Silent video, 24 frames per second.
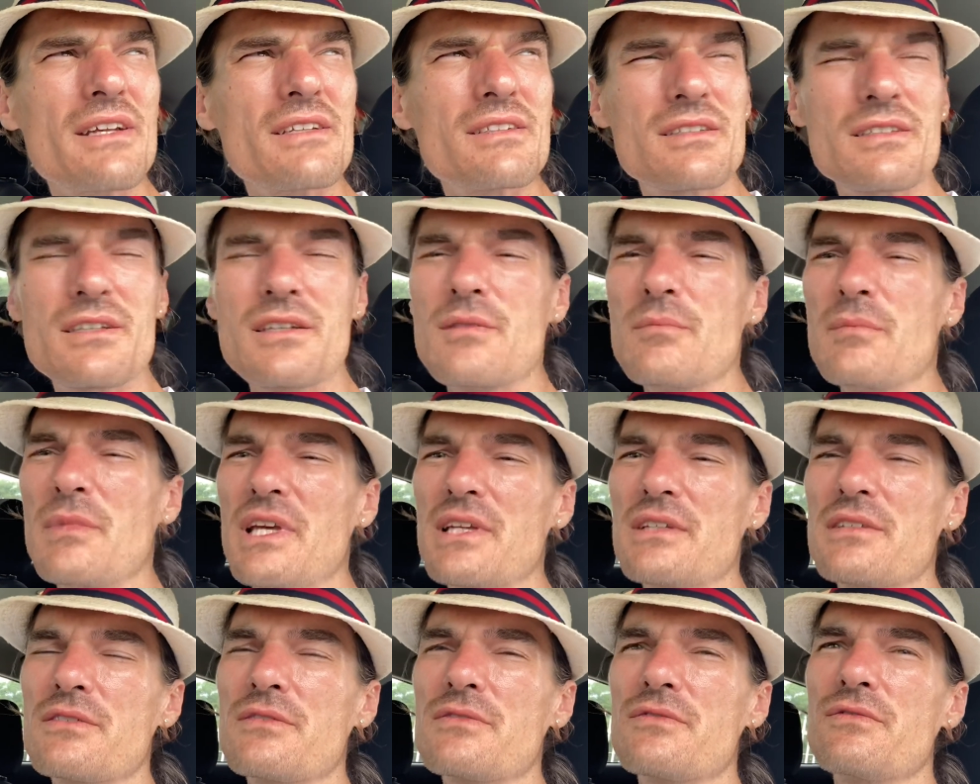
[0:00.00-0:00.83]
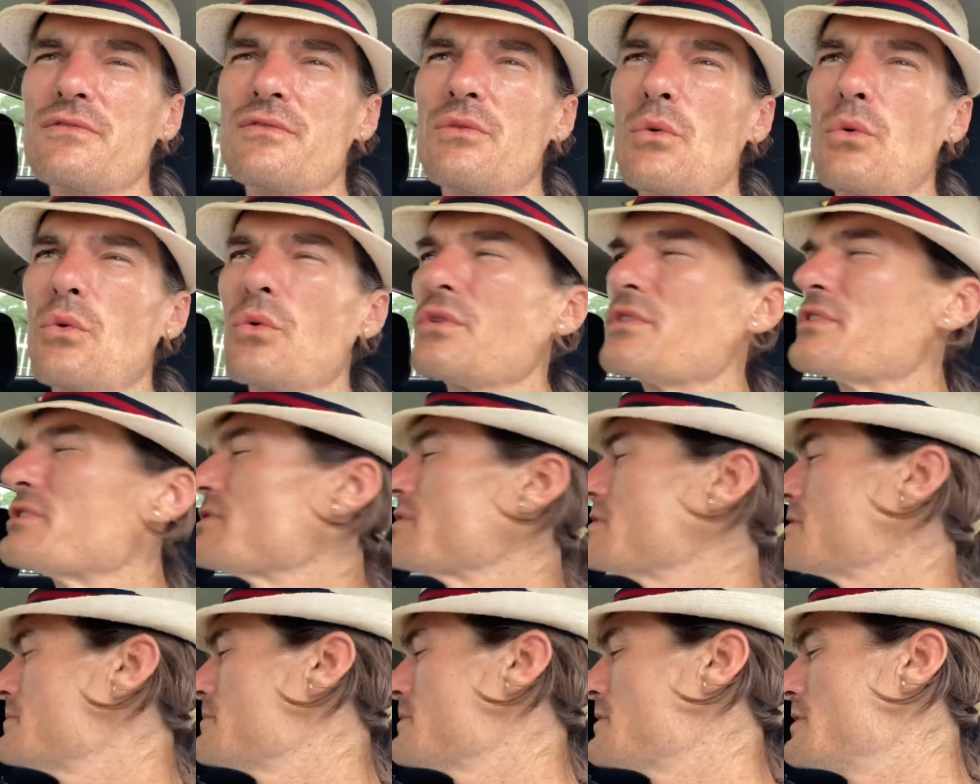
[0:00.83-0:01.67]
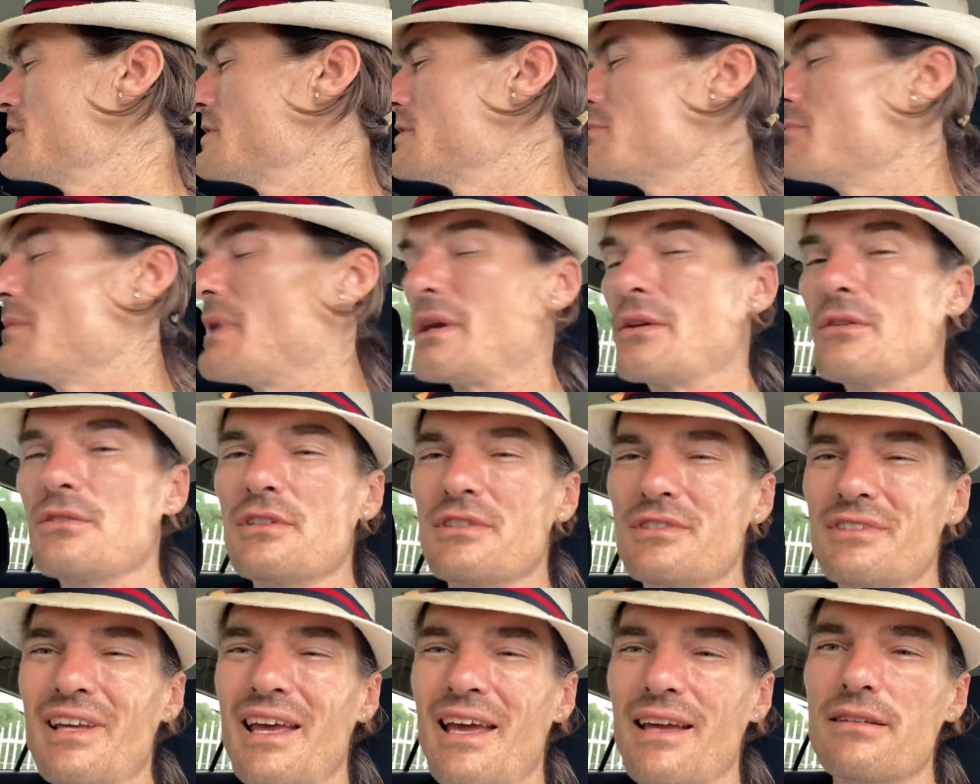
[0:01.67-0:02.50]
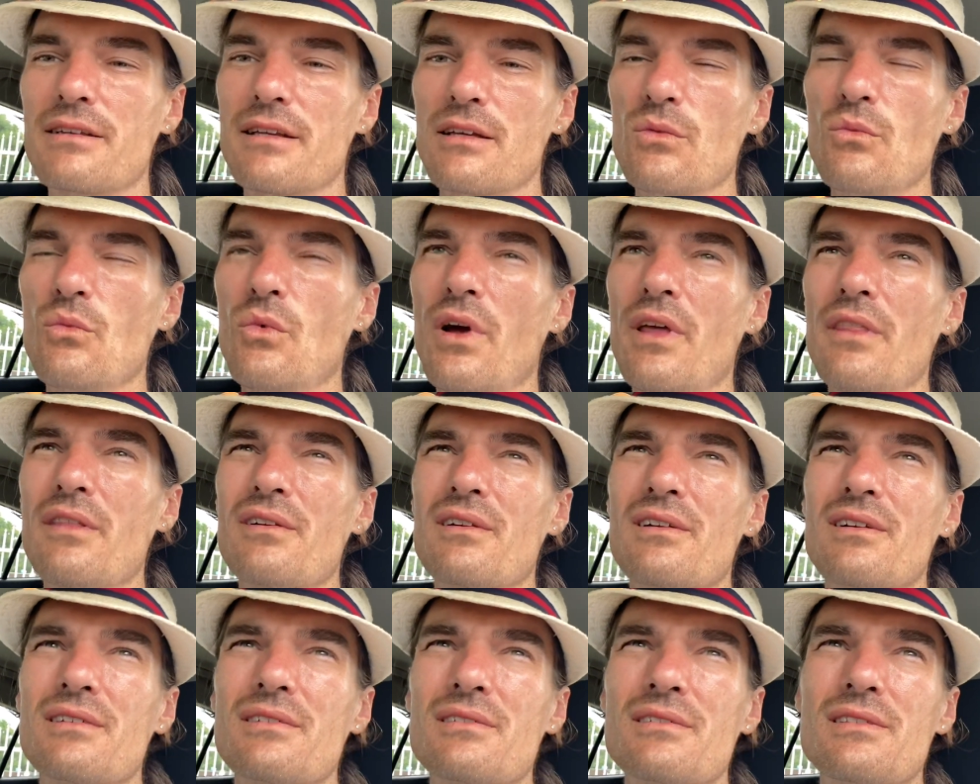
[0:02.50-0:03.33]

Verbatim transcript: It's gonna make for some good metal detecting weather.